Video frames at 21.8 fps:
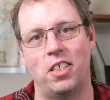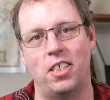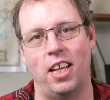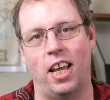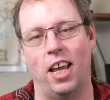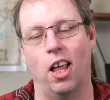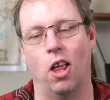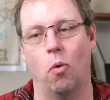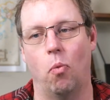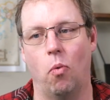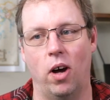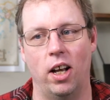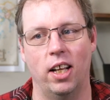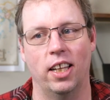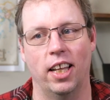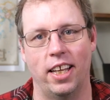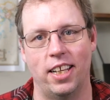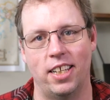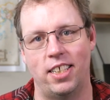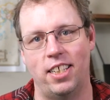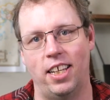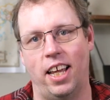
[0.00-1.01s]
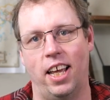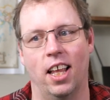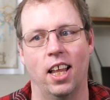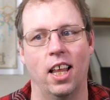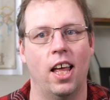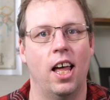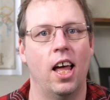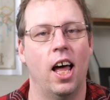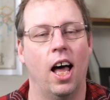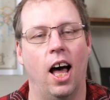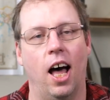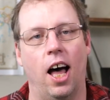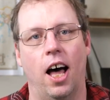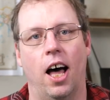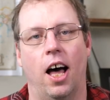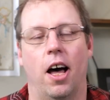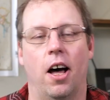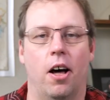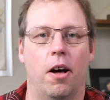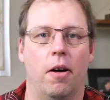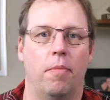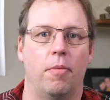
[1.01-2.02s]
less sale,
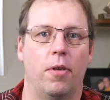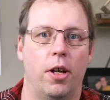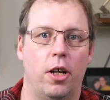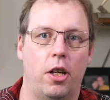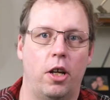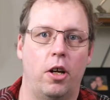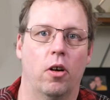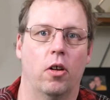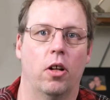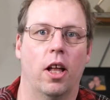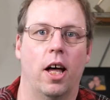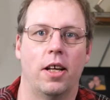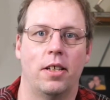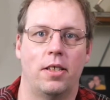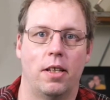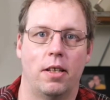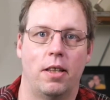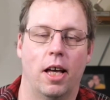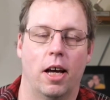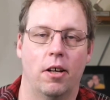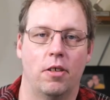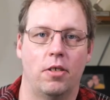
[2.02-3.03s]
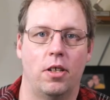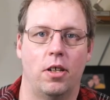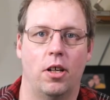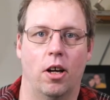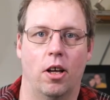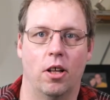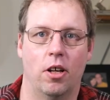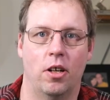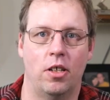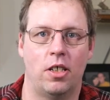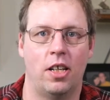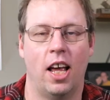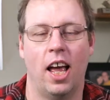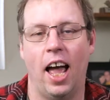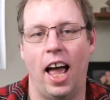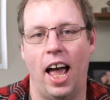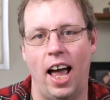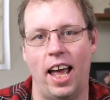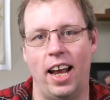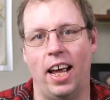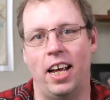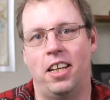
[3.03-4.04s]
lost $1,000.
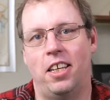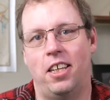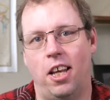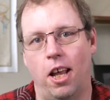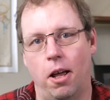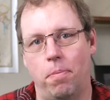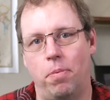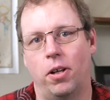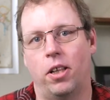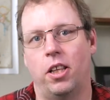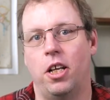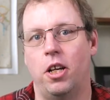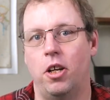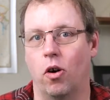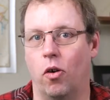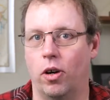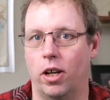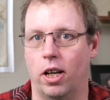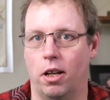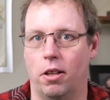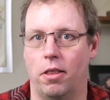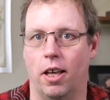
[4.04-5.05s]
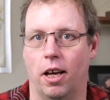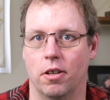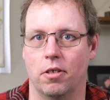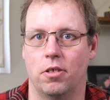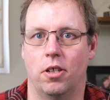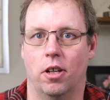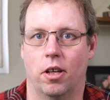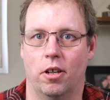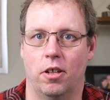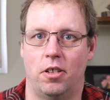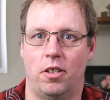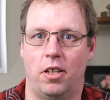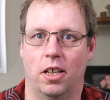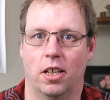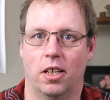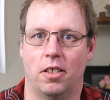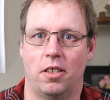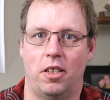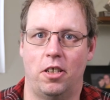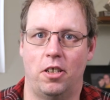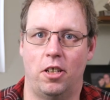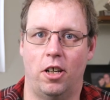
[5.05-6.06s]
And I typically don't get $1,000
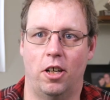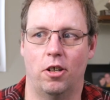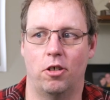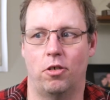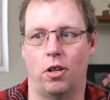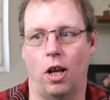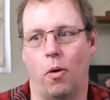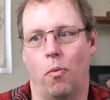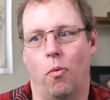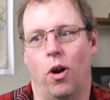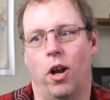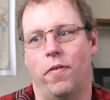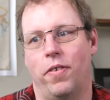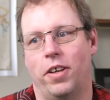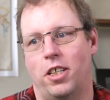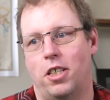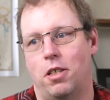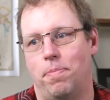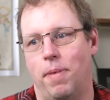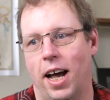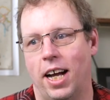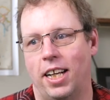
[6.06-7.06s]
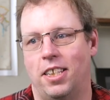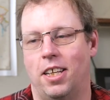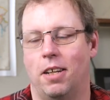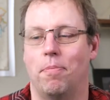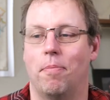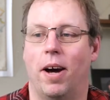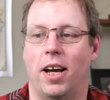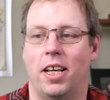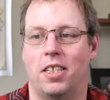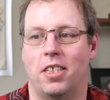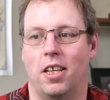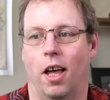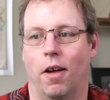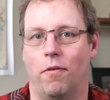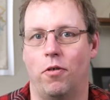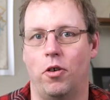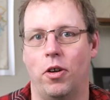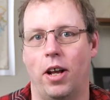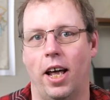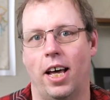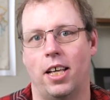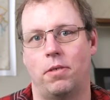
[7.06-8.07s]
sales each year. So I would have expected myself, if
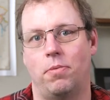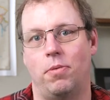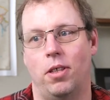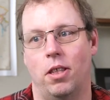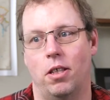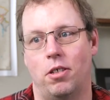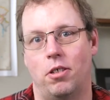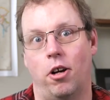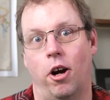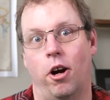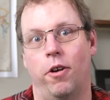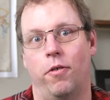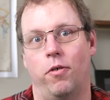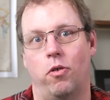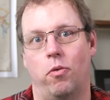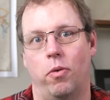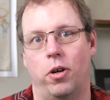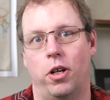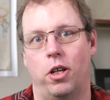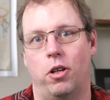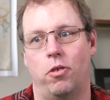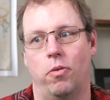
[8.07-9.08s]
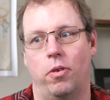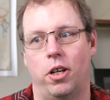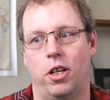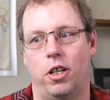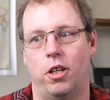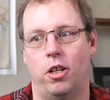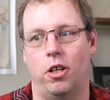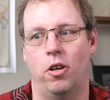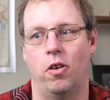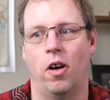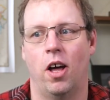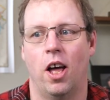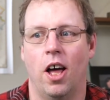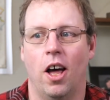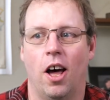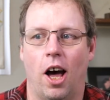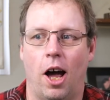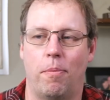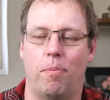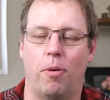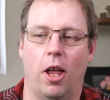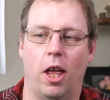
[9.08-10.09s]
you'd asked me at the start of 2022,
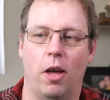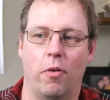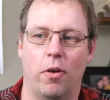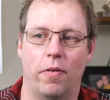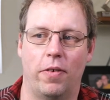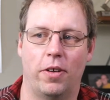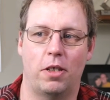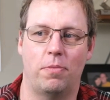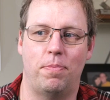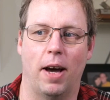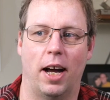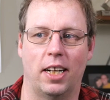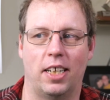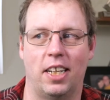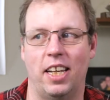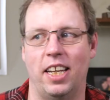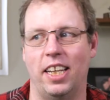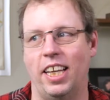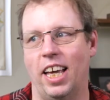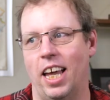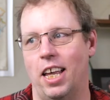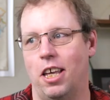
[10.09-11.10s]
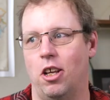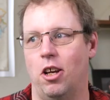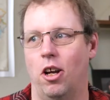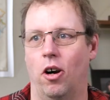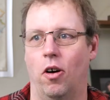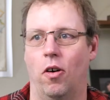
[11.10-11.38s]
I probably would have expected to get,